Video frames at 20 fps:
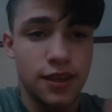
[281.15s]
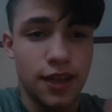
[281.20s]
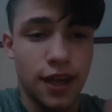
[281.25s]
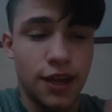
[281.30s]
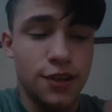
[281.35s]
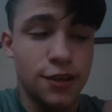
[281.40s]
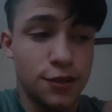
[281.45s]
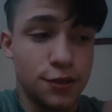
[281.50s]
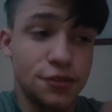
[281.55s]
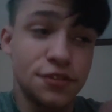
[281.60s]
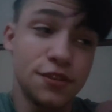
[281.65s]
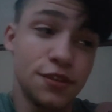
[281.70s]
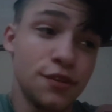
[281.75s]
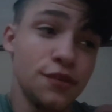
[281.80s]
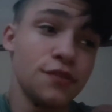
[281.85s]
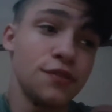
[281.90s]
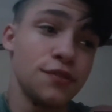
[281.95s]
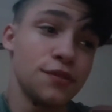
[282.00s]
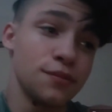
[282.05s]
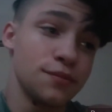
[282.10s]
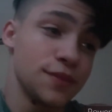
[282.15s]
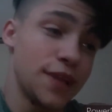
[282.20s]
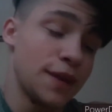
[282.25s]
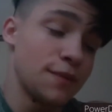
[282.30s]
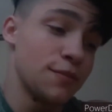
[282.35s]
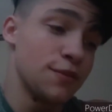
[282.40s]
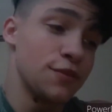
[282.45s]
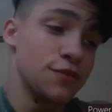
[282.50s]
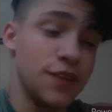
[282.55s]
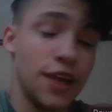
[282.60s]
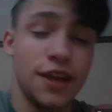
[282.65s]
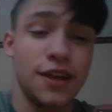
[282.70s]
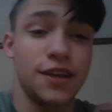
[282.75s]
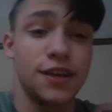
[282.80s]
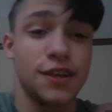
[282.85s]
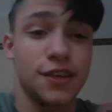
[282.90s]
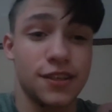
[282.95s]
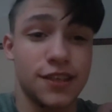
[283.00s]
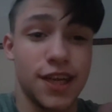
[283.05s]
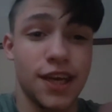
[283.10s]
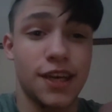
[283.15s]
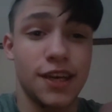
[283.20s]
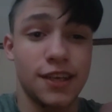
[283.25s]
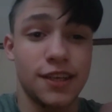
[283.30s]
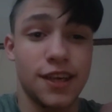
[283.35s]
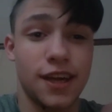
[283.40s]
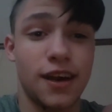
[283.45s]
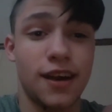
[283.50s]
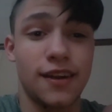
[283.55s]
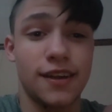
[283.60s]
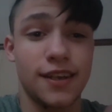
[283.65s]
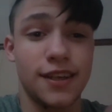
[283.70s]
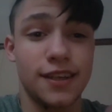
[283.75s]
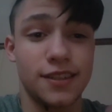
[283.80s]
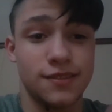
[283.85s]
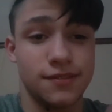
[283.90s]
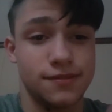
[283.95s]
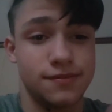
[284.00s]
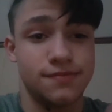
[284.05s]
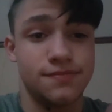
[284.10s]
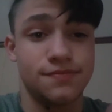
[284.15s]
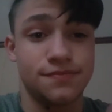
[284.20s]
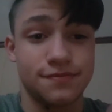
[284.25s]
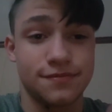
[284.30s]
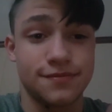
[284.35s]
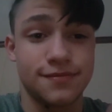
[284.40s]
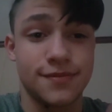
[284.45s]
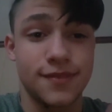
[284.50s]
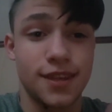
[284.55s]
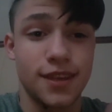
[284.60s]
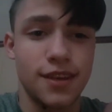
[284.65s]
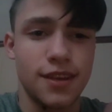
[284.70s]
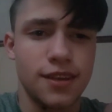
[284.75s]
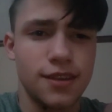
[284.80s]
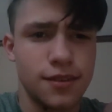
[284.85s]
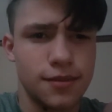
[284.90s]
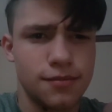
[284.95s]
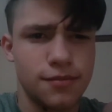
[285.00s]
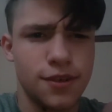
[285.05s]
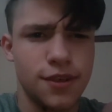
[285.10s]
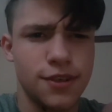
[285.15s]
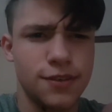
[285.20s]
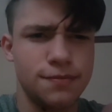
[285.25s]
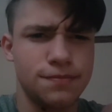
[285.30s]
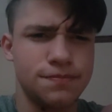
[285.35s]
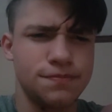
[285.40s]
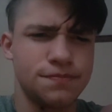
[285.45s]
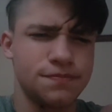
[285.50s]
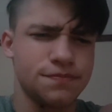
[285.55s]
I know some of them that moved down here are kind of cocky, but